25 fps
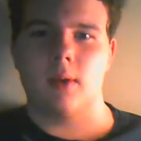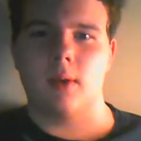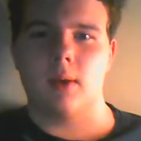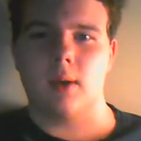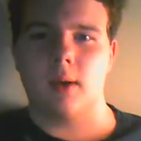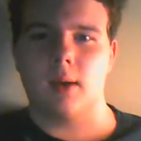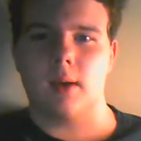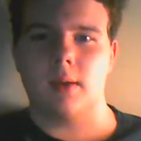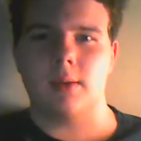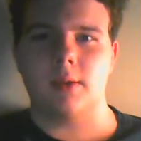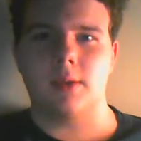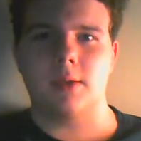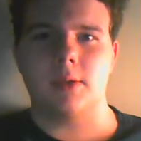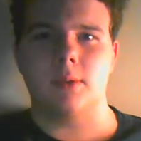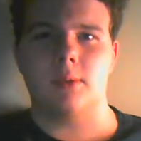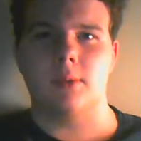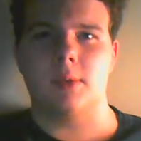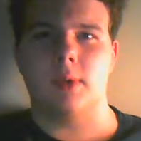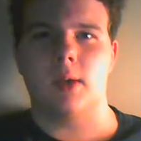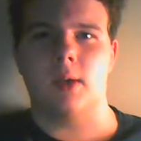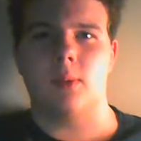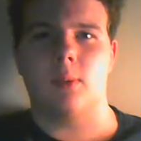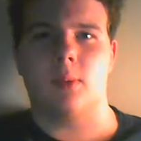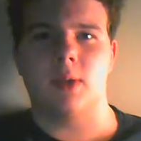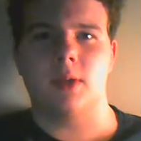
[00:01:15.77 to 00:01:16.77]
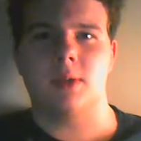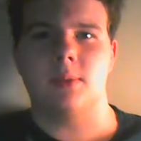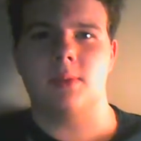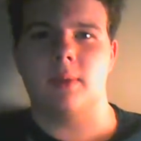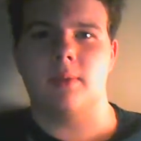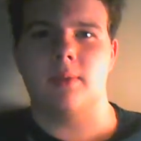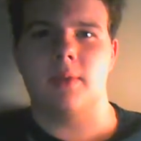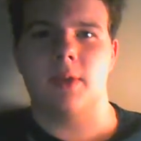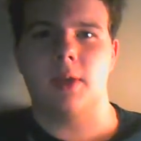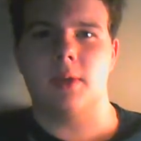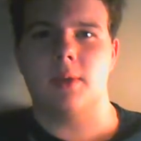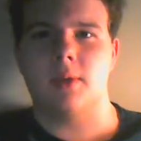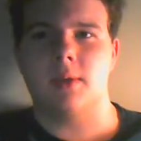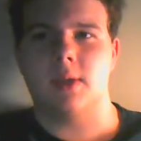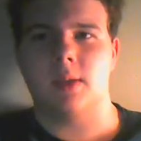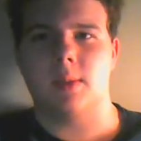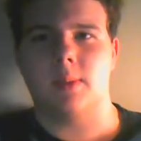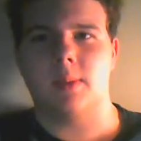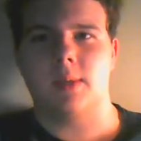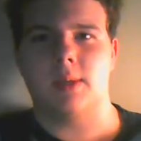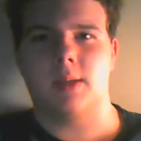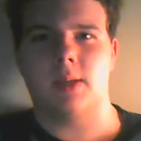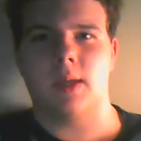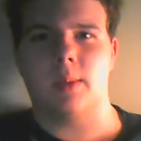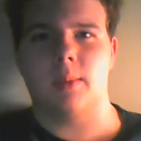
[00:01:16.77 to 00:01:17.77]
I got this new kid watch my videos. Name
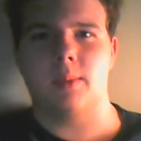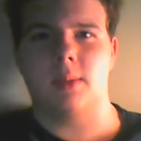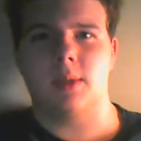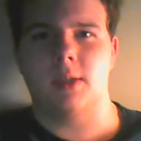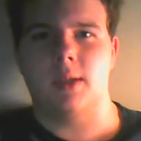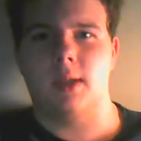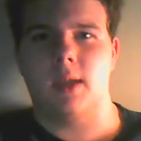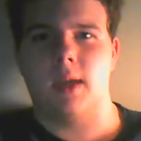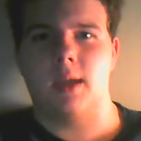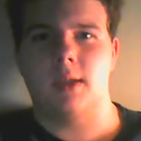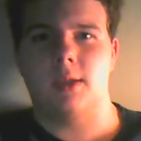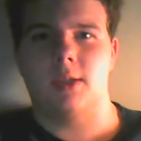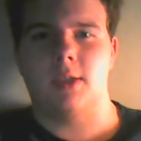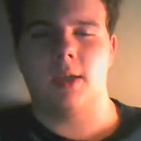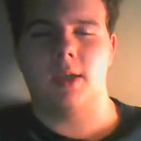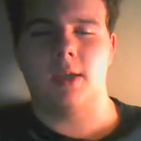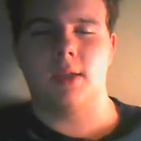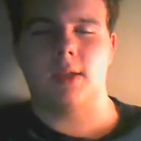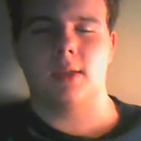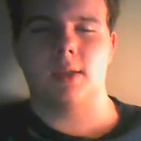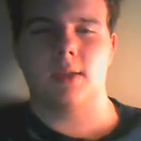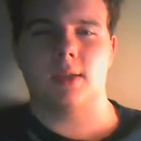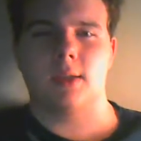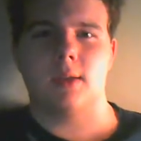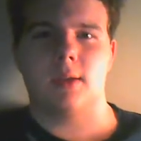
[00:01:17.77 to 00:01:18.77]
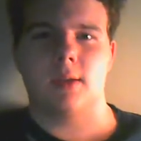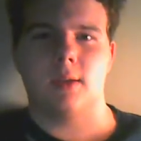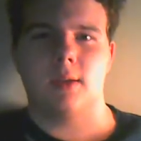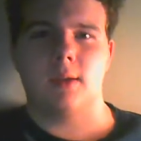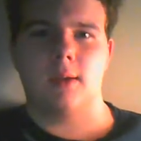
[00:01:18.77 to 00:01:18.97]
his name is Gay Chase.